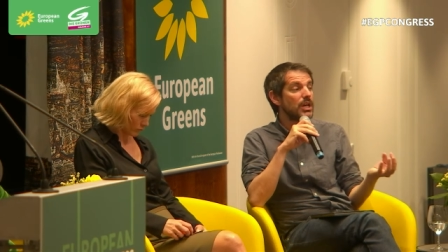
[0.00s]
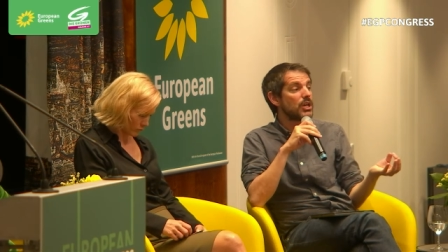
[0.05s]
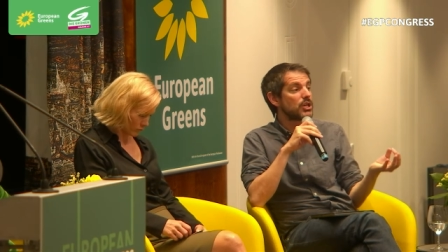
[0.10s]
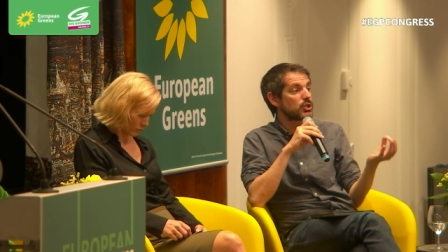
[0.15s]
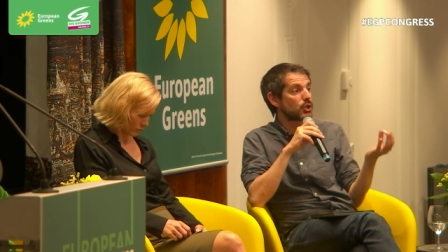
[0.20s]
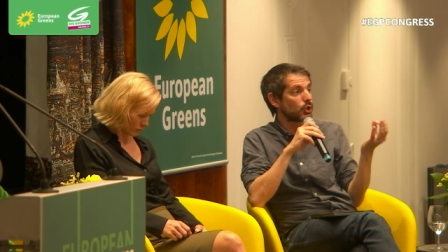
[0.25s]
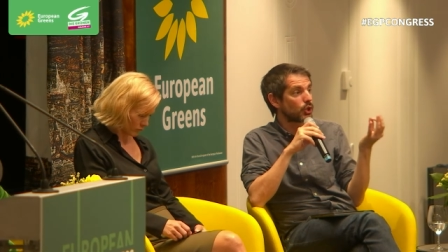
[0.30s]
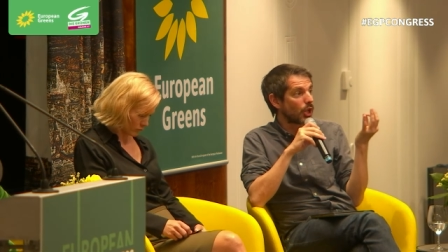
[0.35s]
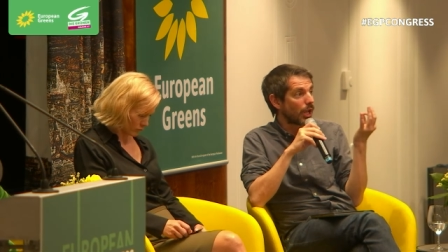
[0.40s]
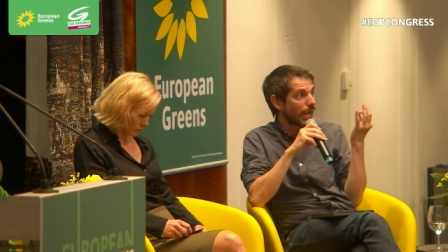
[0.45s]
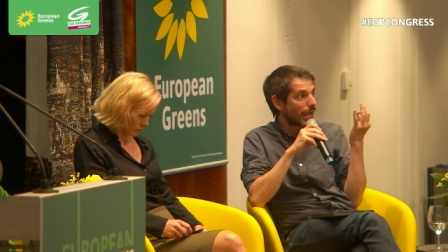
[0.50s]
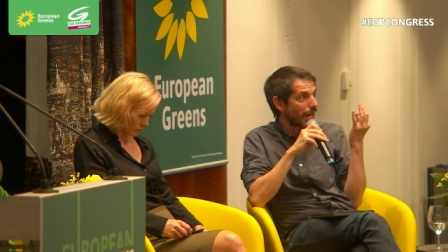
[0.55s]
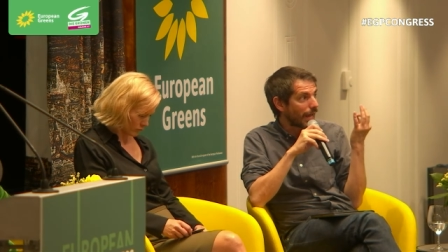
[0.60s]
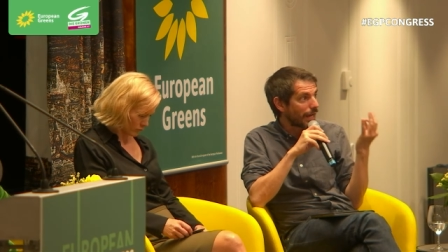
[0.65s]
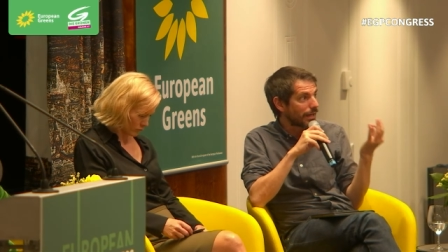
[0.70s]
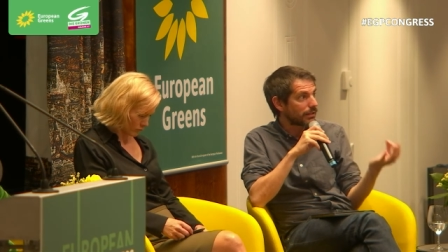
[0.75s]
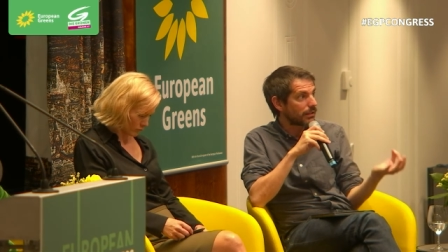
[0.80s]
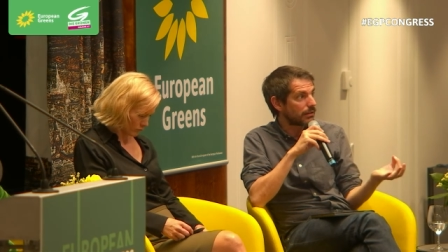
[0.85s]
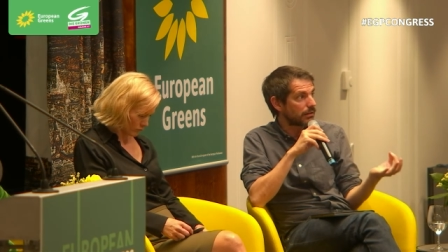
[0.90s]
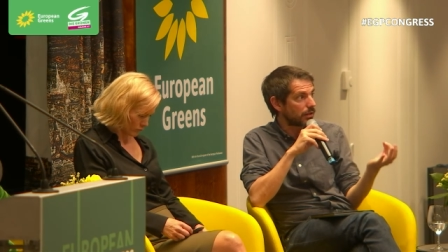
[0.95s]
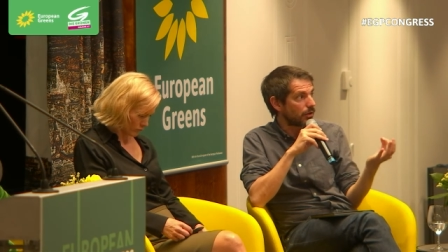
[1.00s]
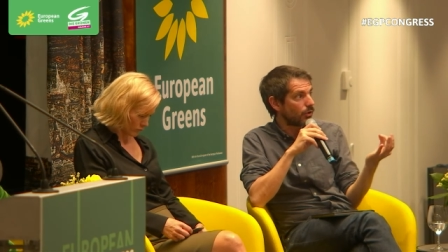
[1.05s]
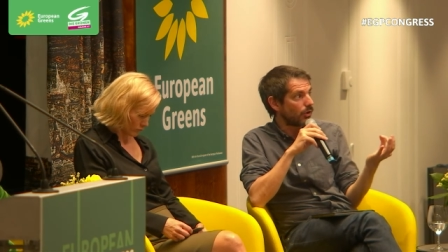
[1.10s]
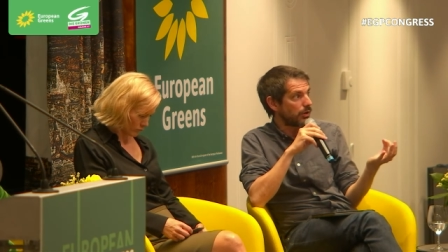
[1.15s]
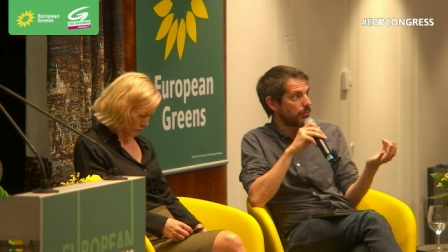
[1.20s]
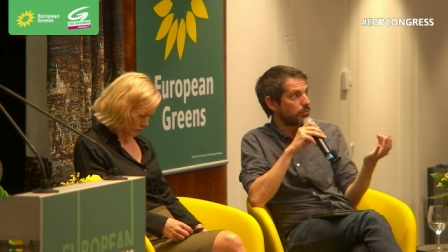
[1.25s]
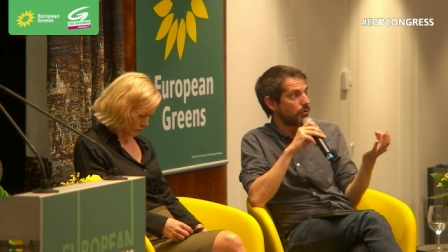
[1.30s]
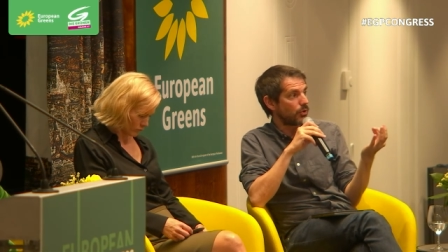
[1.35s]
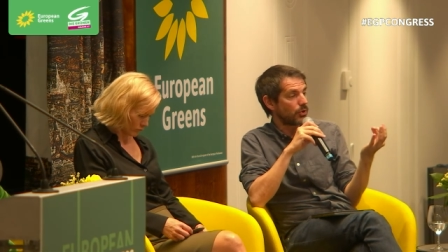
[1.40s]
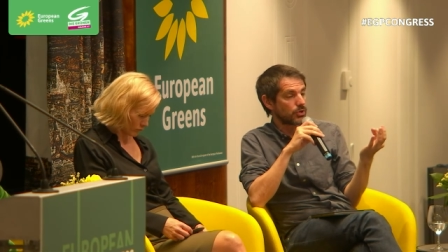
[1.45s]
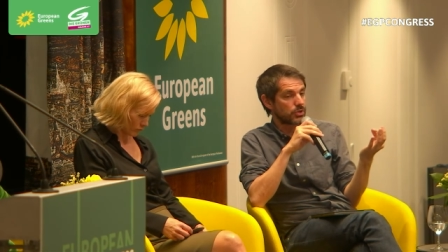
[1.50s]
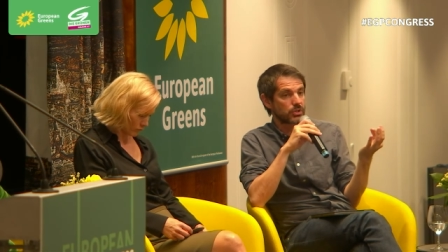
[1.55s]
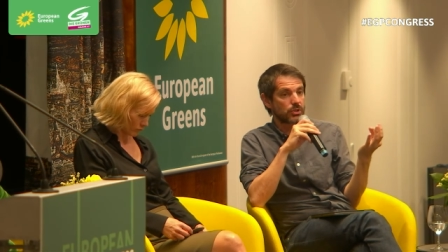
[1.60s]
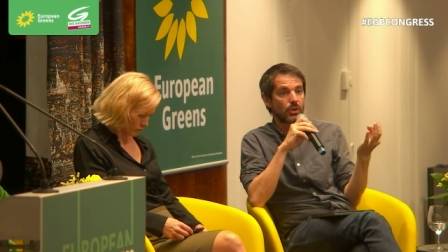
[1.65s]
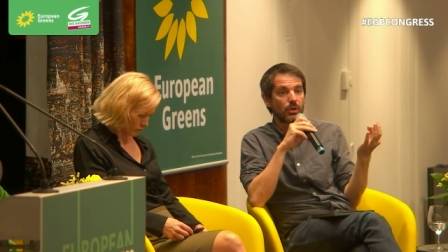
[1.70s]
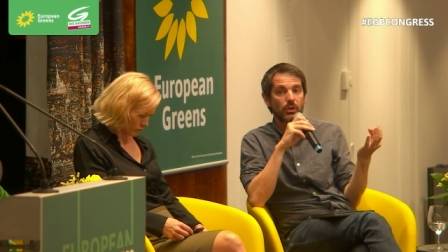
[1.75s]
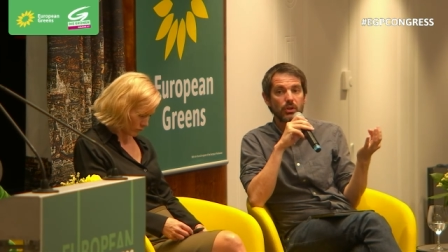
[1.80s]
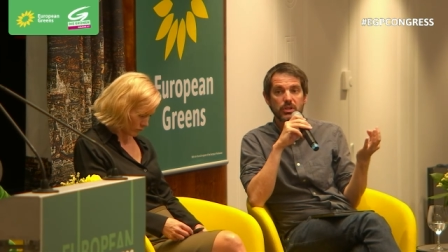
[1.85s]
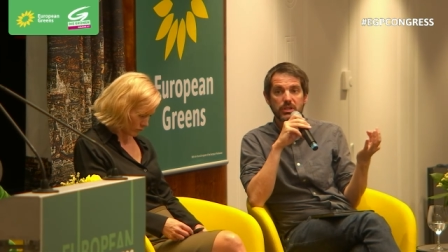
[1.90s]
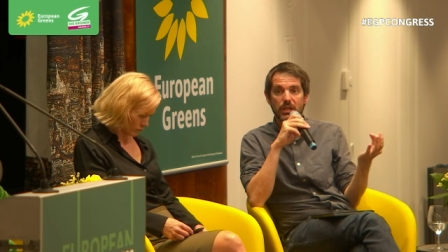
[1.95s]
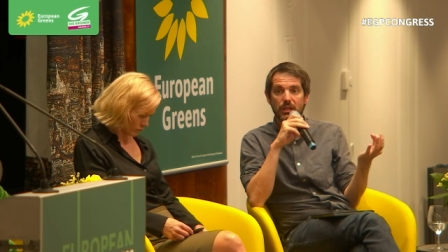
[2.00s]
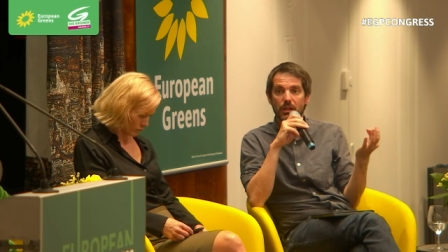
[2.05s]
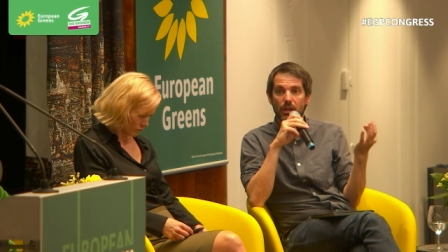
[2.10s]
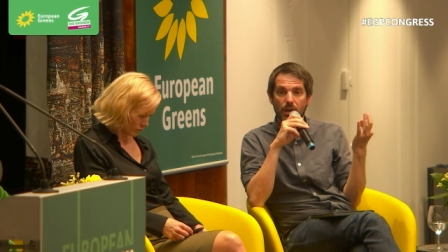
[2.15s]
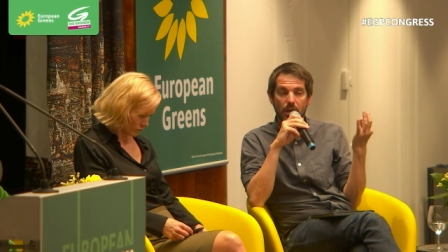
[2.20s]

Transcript: So the lie that neoliberals told us in the